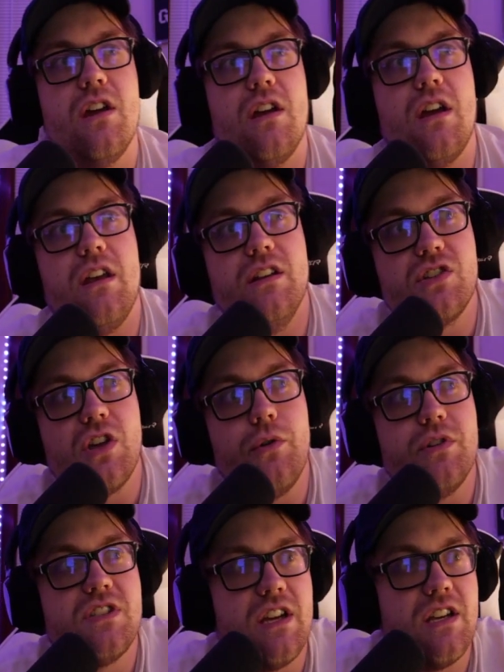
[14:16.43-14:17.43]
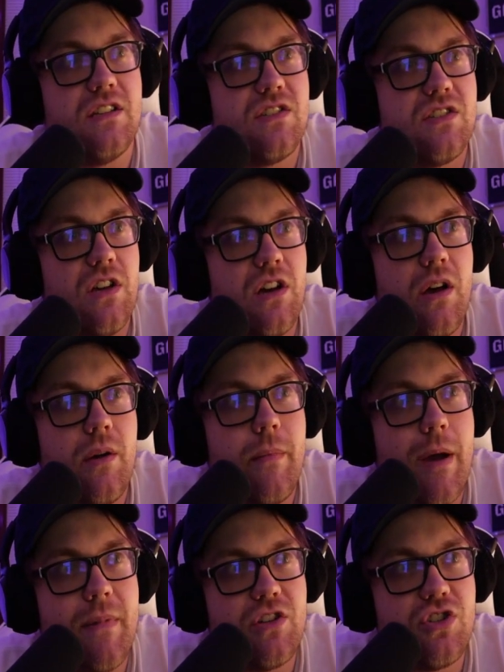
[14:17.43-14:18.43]
is always nice.
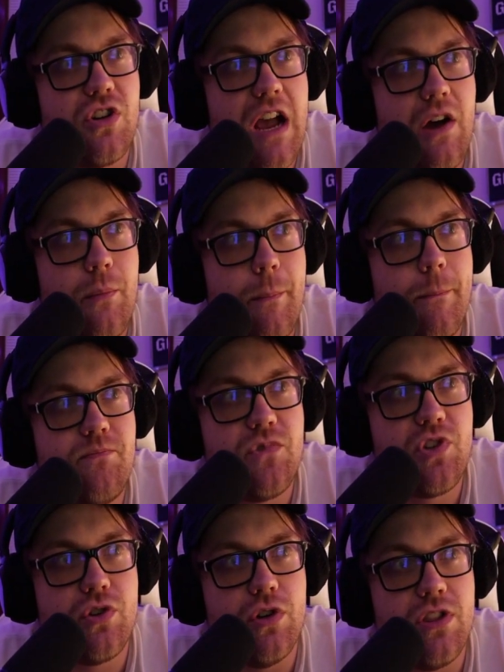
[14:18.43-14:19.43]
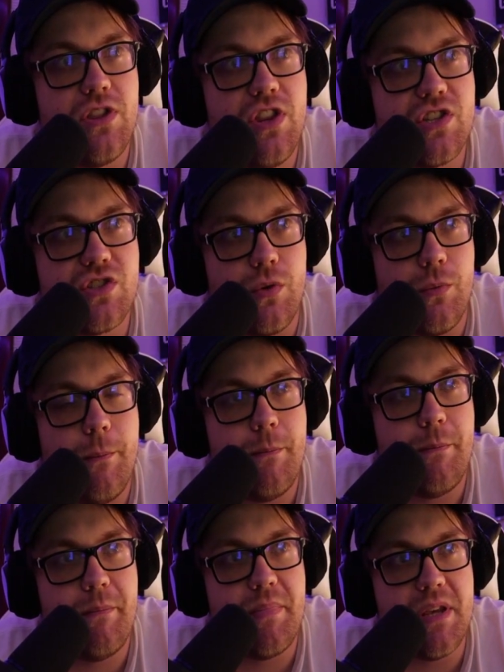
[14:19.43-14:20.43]
I'm not sure how good this will
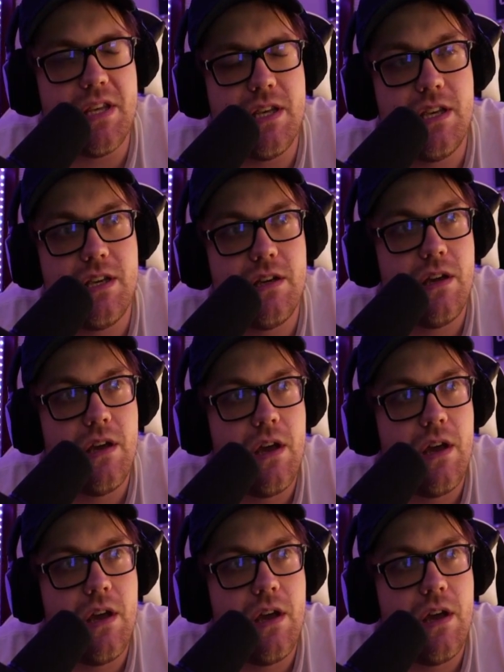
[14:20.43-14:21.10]
be,